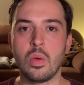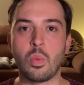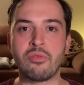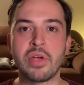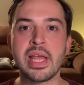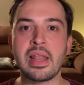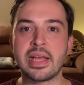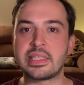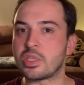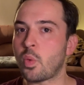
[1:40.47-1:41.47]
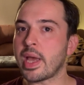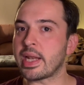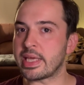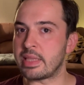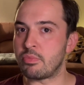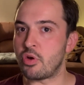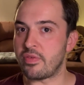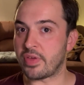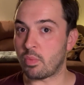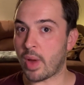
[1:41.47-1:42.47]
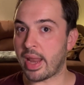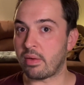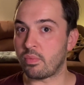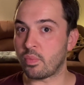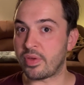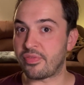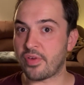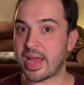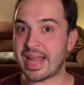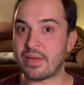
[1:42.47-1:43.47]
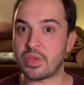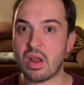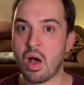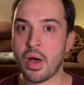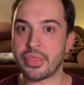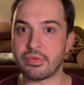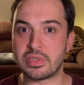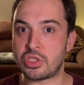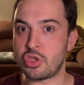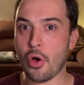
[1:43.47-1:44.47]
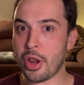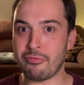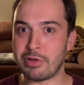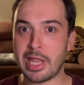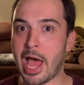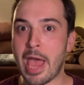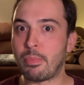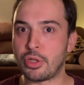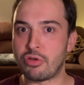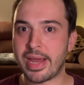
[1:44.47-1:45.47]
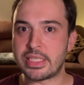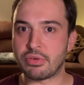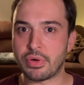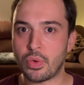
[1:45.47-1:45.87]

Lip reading: We realize this quickly in the movie when we find out that Arthur is not a reliable narrator at